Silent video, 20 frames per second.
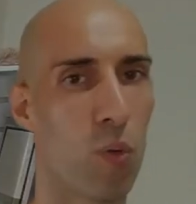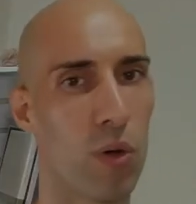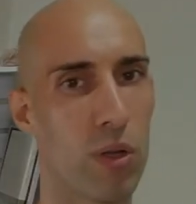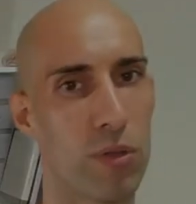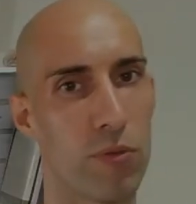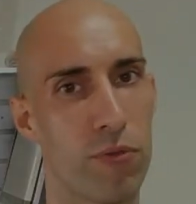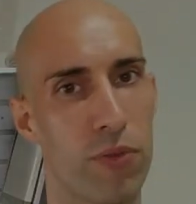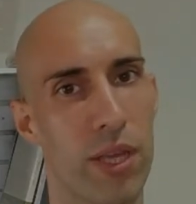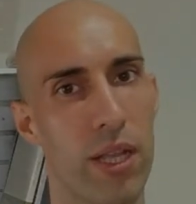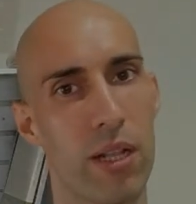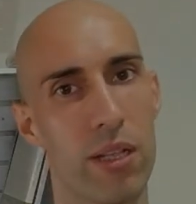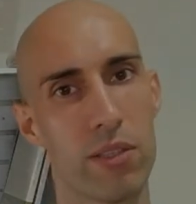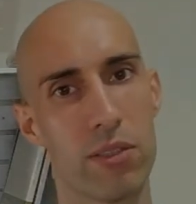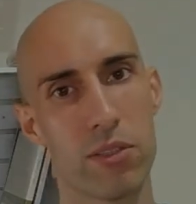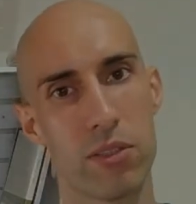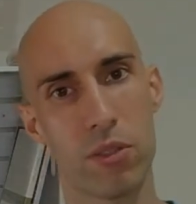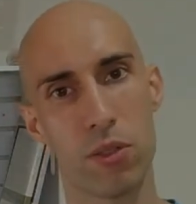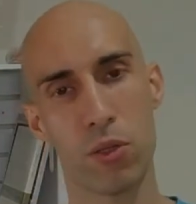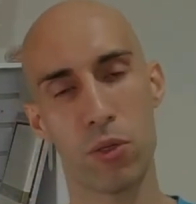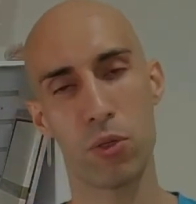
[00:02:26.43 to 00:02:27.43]
what
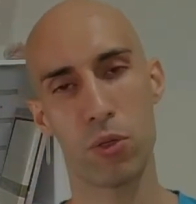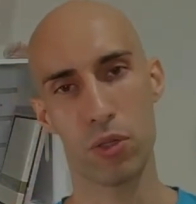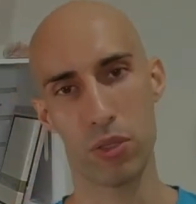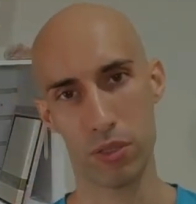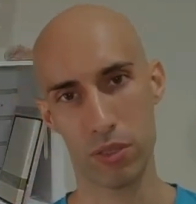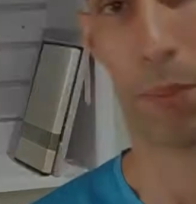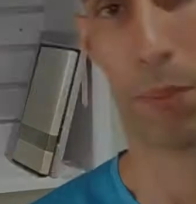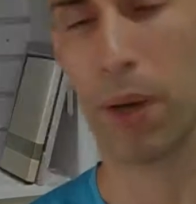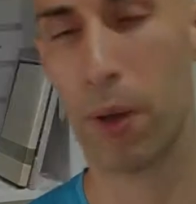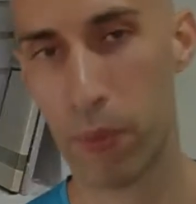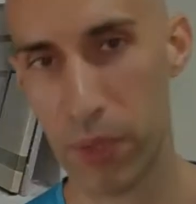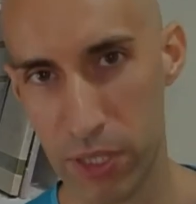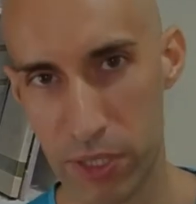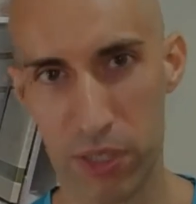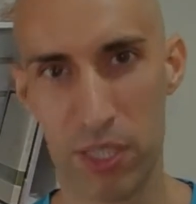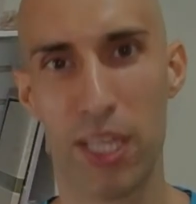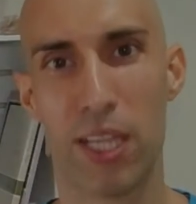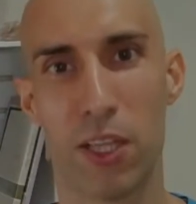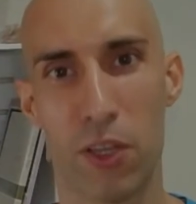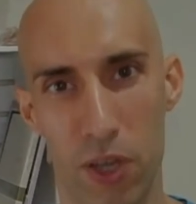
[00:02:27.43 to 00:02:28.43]
feels good. But we
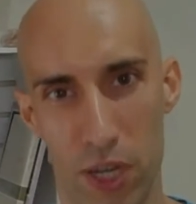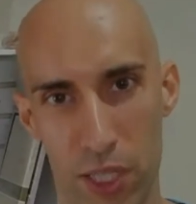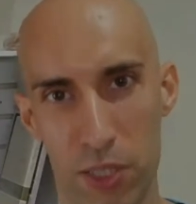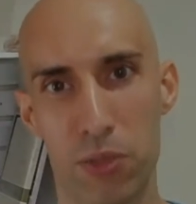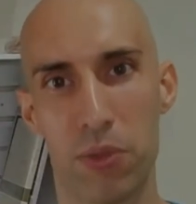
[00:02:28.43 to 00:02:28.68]
still gotta